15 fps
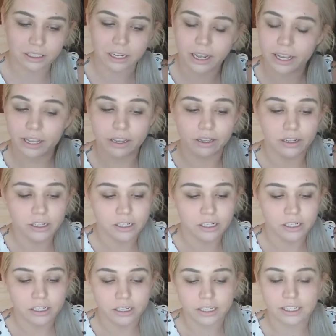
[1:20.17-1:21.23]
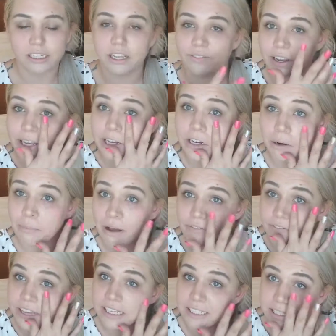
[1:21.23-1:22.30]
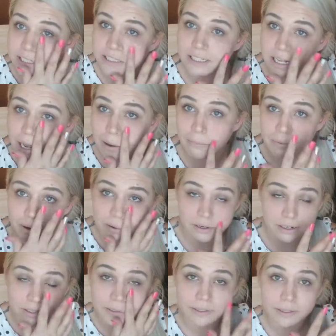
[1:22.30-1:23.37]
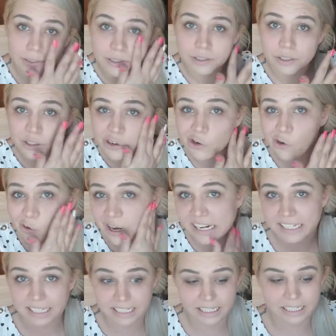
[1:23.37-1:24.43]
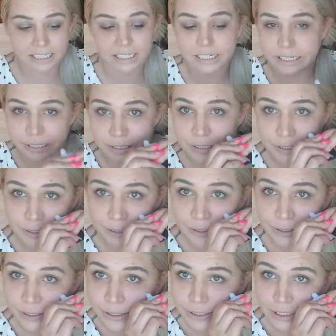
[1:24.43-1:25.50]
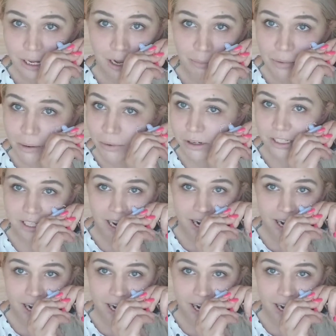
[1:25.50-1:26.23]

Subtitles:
Okay, let's see if I can get it on my face this time. Crazy. I'm almost